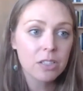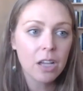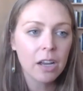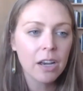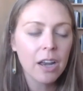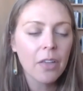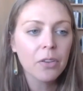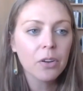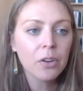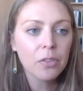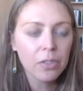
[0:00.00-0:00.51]

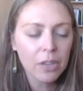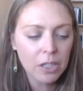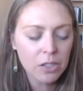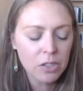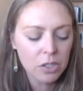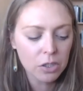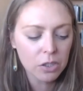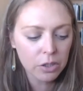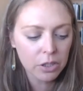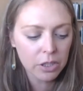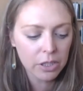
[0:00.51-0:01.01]
Another thing
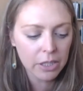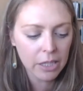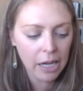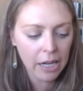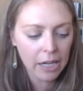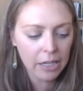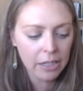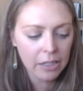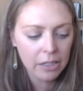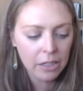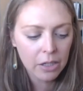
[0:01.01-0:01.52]
to look
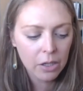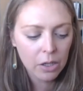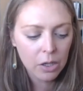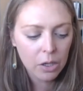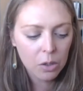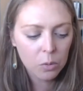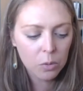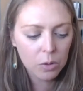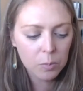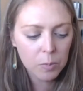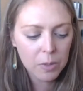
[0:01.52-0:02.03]
at
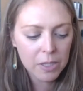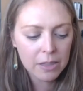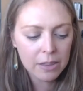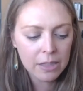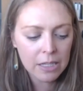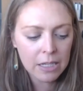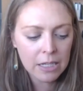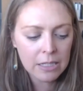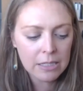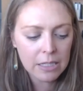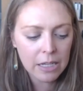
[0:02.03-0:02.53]
would be
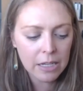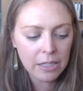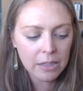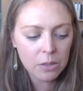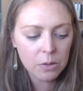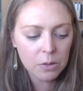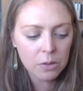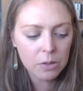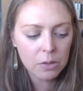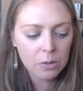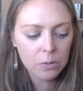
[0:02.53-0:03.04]
things like the
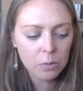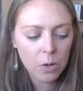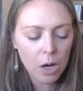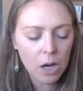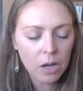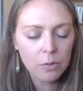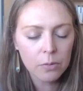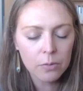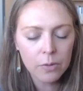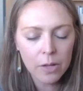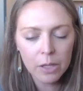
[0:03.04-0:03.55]

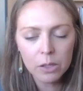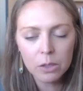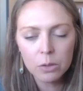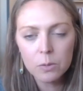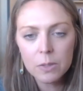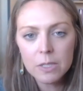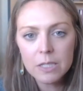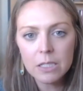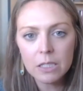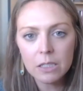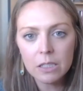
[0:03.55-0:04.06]
Rockefeller
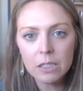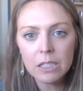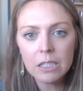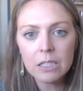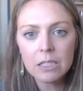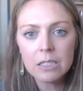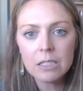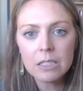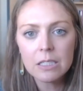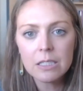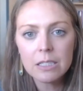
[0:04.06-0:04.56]

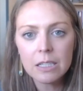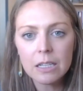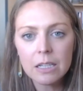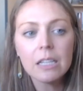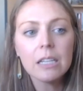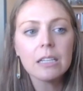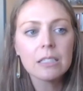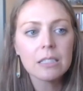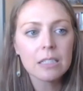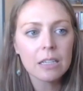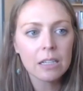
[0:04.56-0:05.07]
Resilient
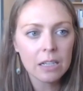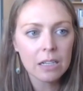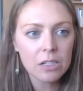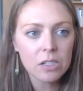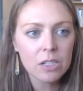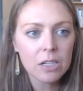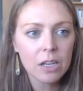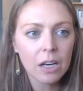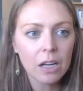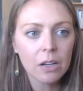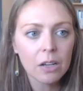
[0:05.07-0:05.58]
Cities
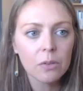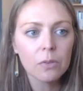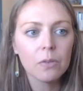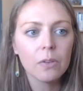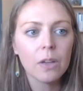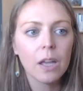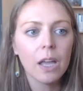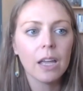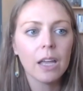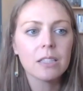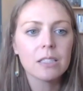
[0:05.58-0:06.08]
Initiative
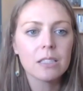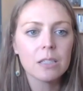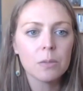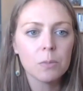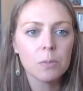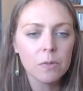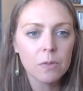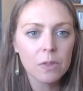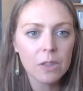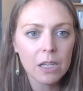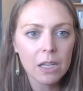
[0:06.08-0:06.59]
and some
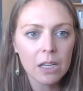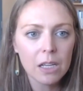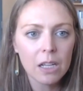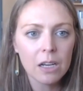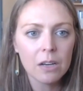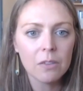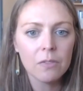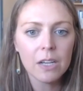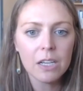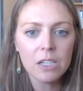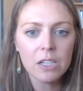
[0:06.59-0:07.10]
of the
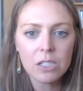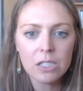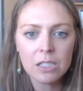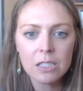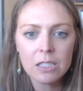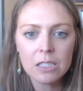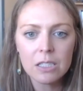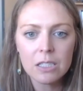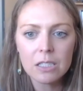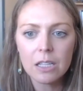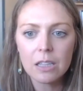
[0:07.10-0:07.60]

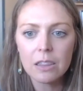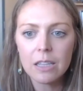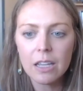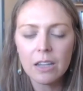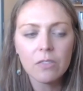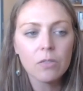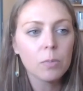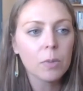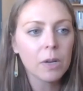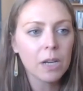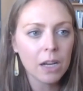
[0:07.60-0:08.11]
innovations that
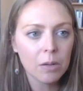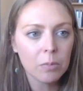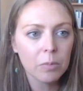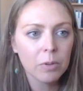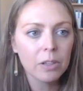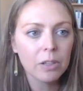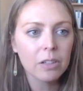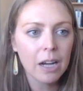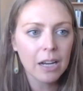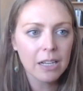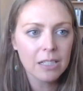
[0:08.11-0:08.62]
they've been
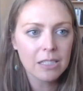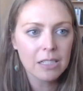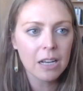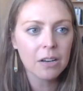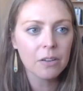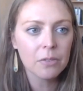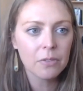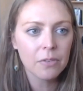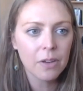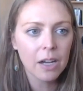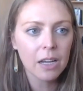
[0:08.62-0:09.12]
able to
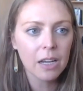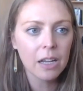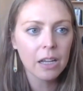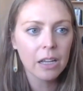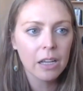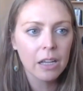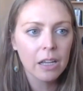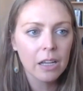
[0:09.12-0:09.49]
identify.